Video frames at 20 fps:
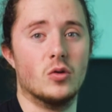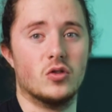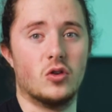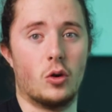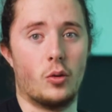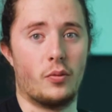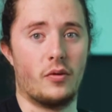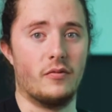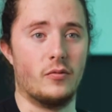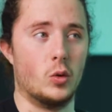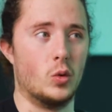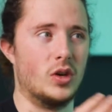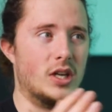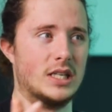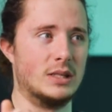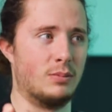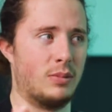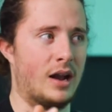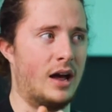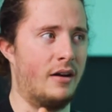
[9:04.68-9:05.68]
top of all
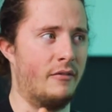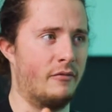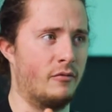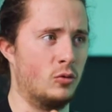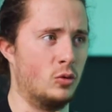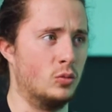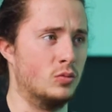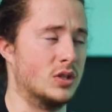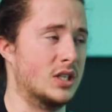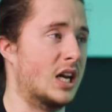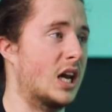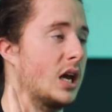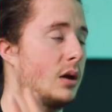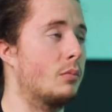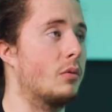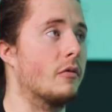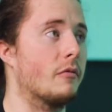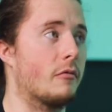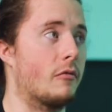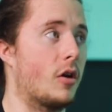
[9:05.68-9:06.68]
these platforms, keep
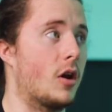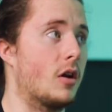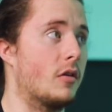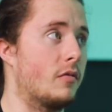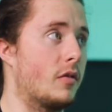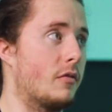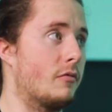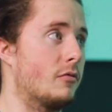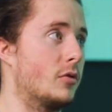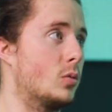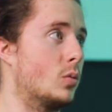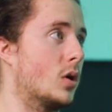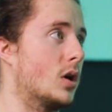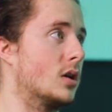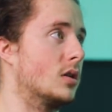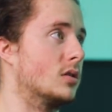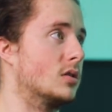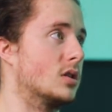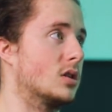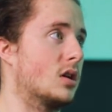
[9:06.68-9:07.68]
in front of everyone
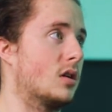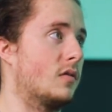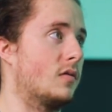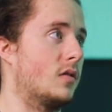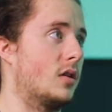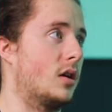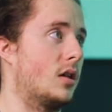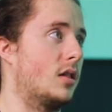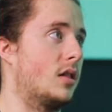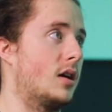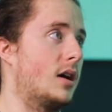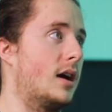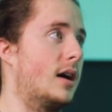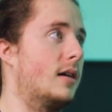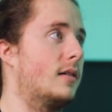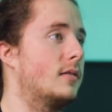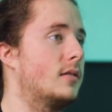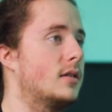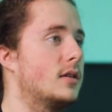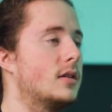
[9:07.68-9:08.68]
and stuff like
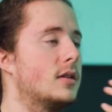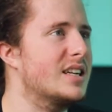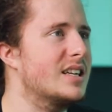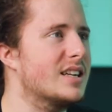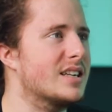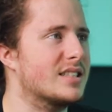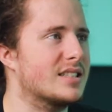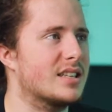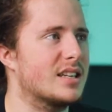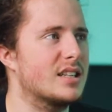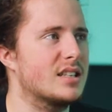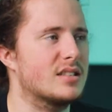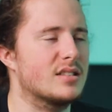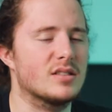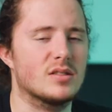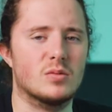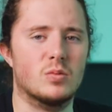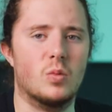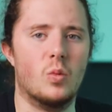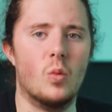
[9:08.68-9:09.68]
that. I think that takes
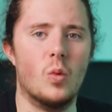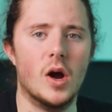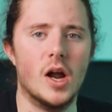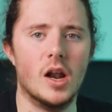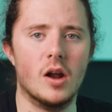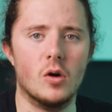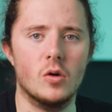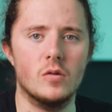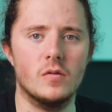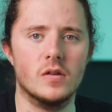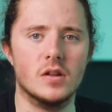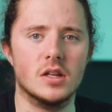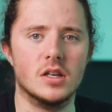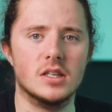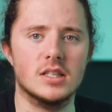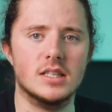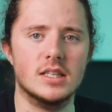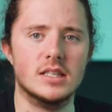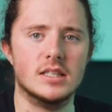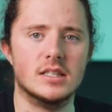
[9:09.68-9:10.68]
us well over the
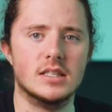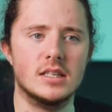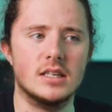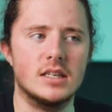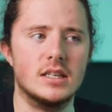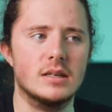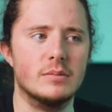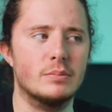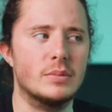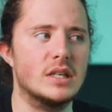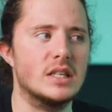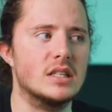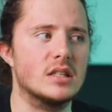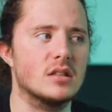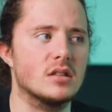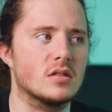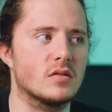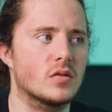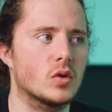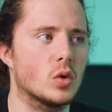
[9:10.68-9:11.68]
60
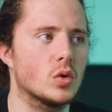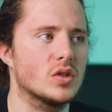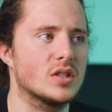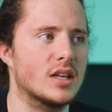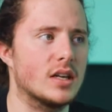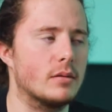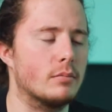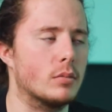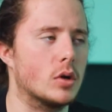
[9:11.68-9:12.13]
pieces of content